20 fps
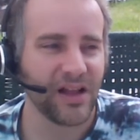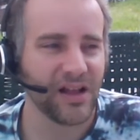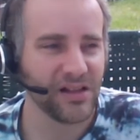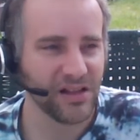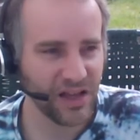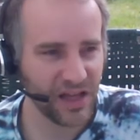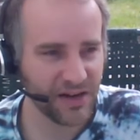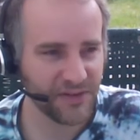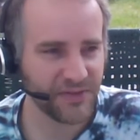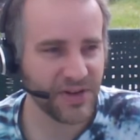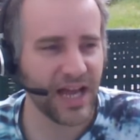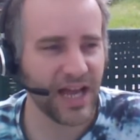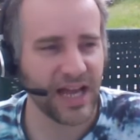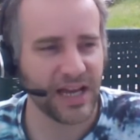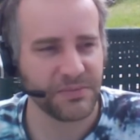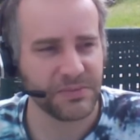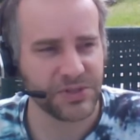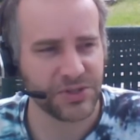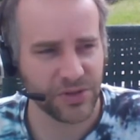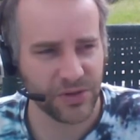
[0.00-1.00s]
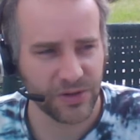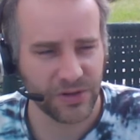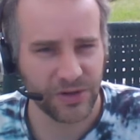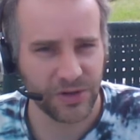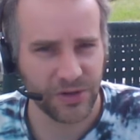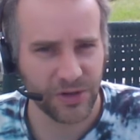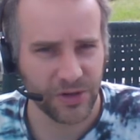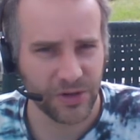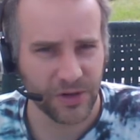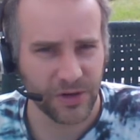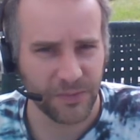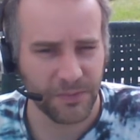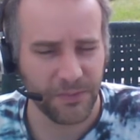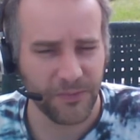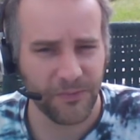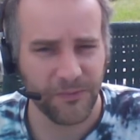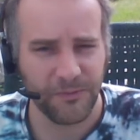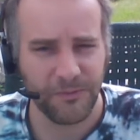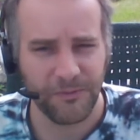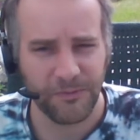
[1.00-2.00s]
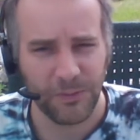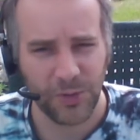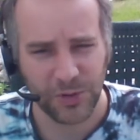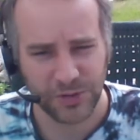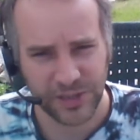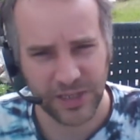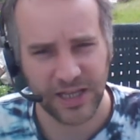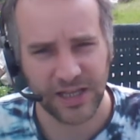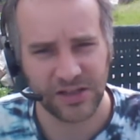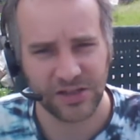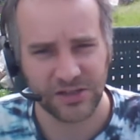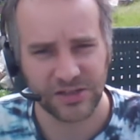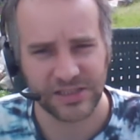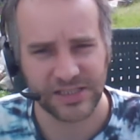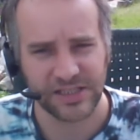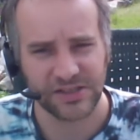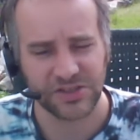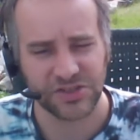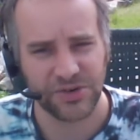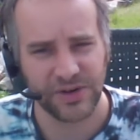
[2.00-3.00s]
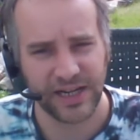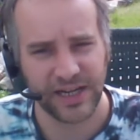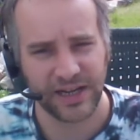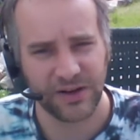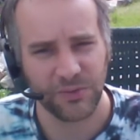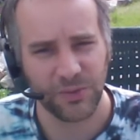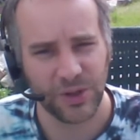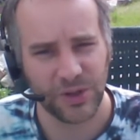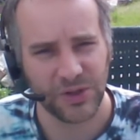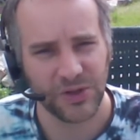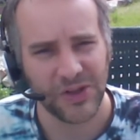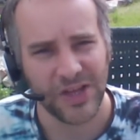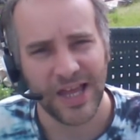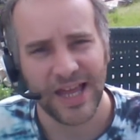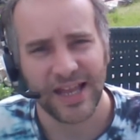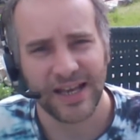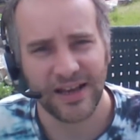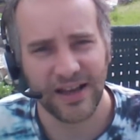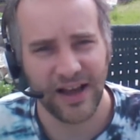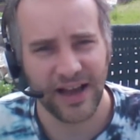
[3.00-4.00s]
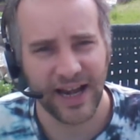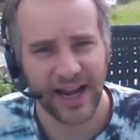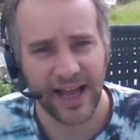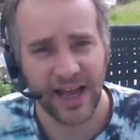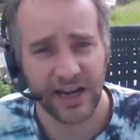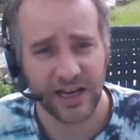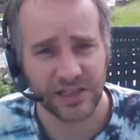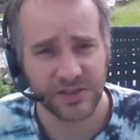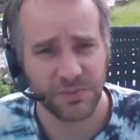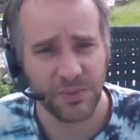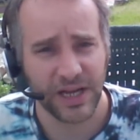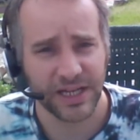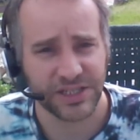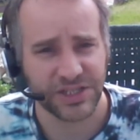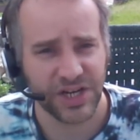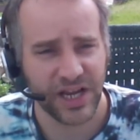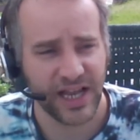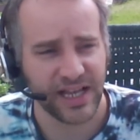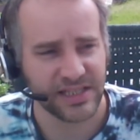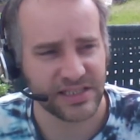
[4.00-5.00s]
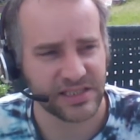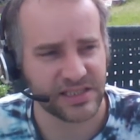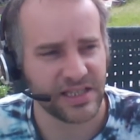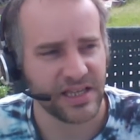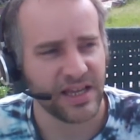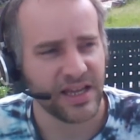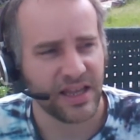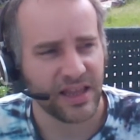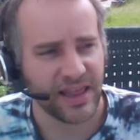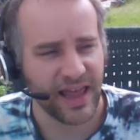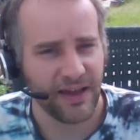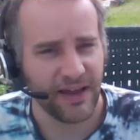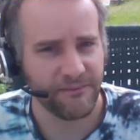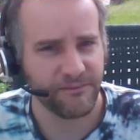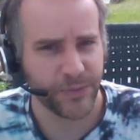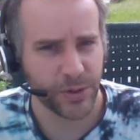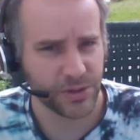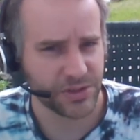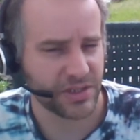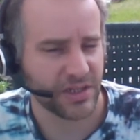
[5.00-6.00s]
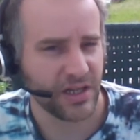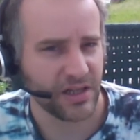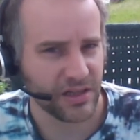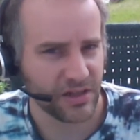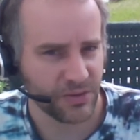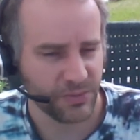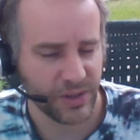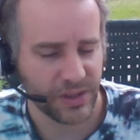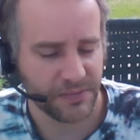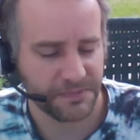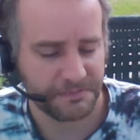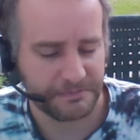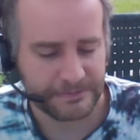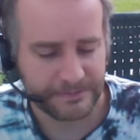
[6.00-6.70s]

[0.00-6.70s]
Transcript: A lot of times your multicolored silk screening will not add as much as that first color will.